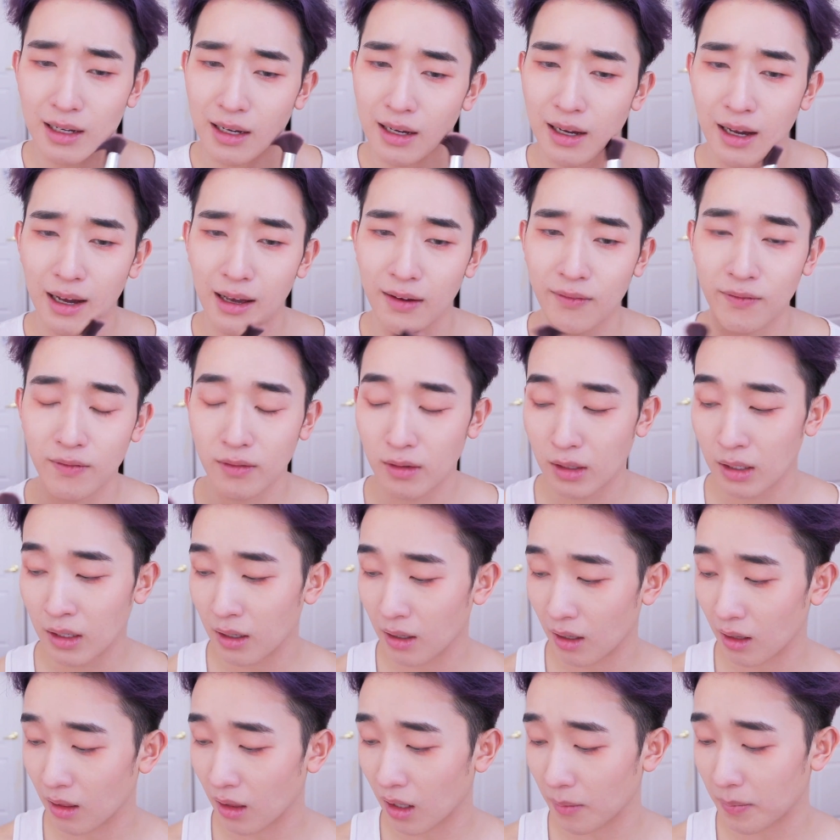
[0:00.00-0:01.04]
a
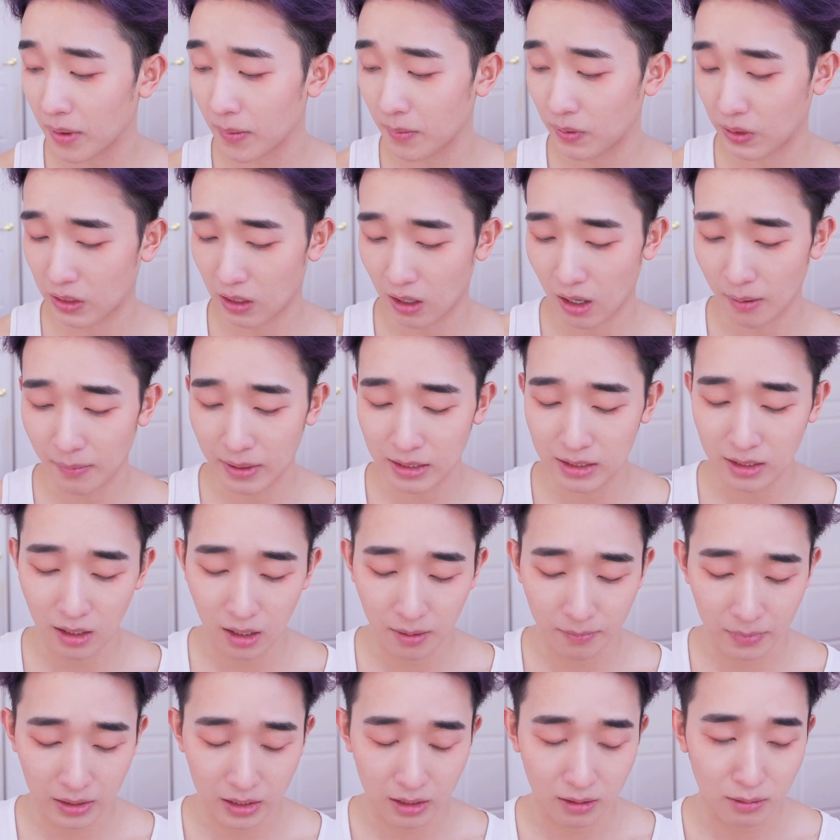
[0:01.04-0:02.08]
lot of people commented
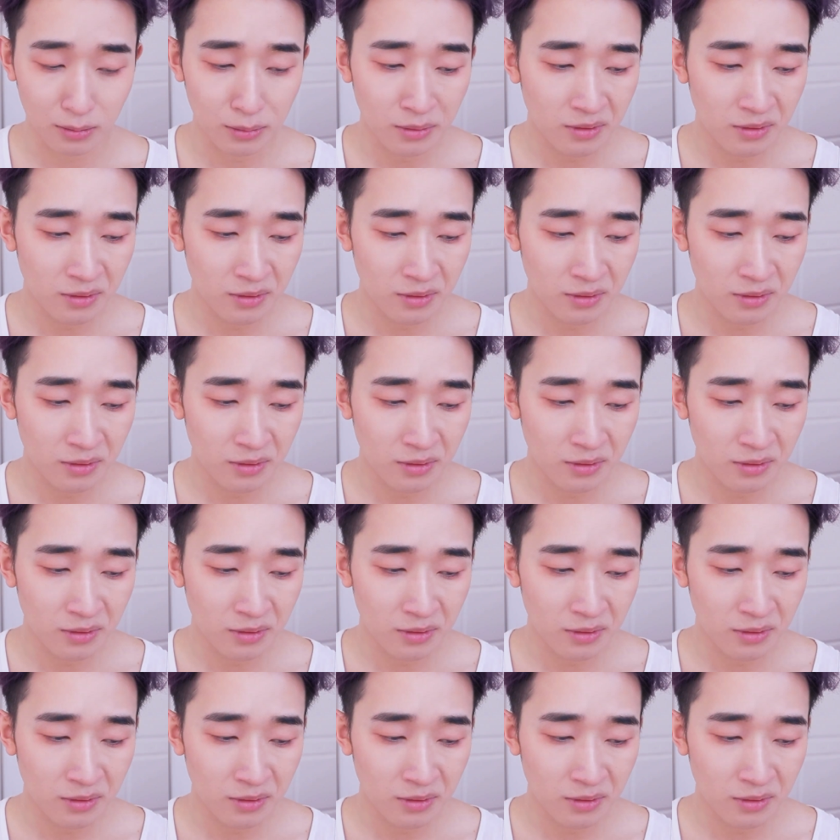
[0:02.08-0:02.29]
on my